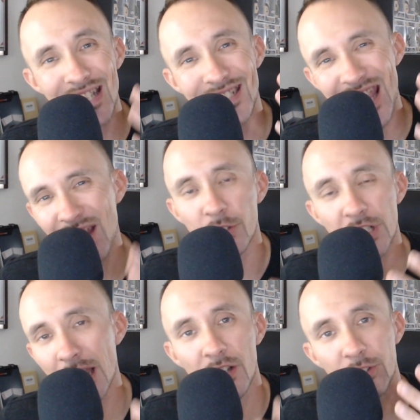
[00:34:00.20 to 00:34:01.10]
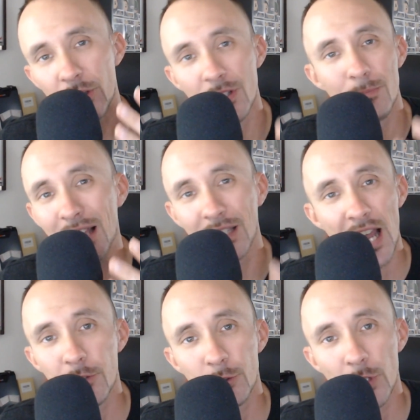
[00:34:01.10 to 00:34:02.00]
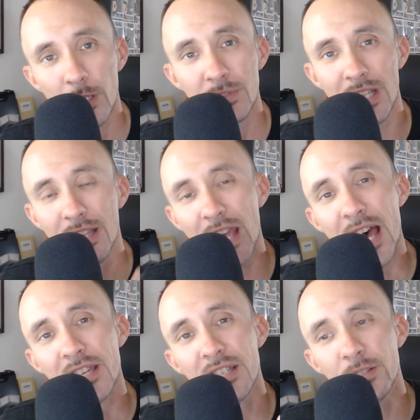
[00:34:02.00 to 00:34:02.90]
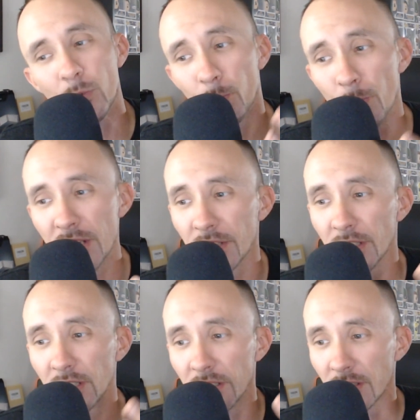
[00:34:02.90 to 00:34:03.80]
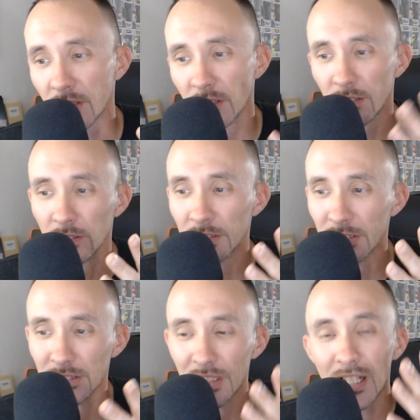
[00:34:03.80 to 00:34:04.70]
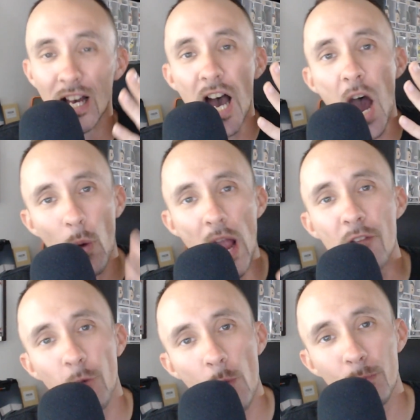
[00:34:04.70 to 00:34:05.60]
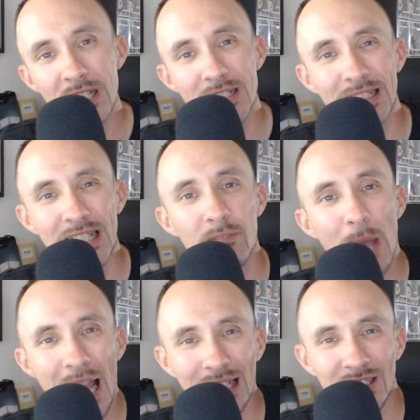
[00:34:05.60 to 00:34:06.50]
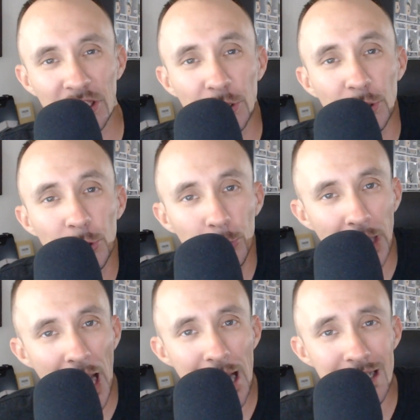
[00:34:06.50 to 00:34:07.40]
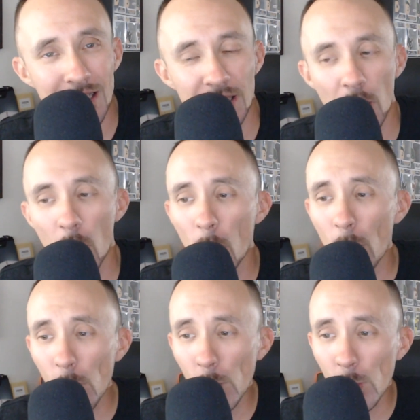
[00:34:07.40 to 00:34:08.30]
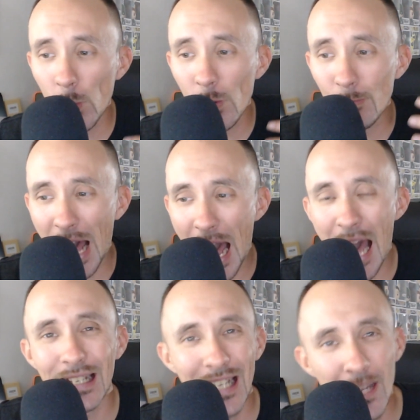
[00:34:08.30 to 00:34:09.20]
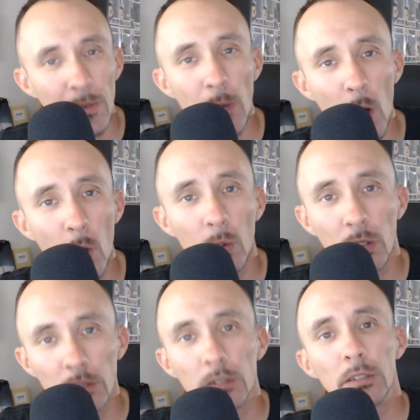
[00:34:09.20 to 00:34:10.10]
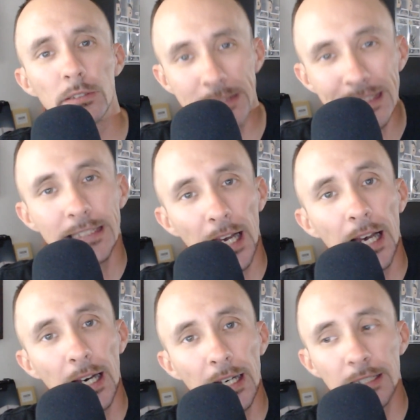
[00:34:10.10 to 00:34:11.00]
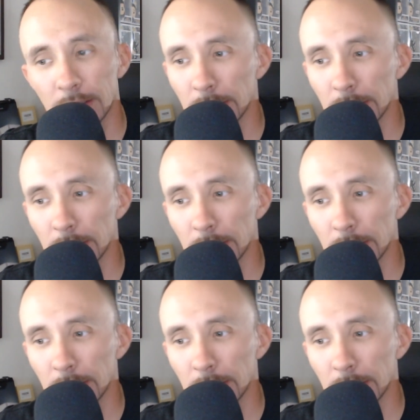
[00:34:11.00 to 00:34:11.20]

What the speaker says: a channel shout out during my live streams, and that is basically a way for me to give back to you guys. So, Mahadi MMO, see ya!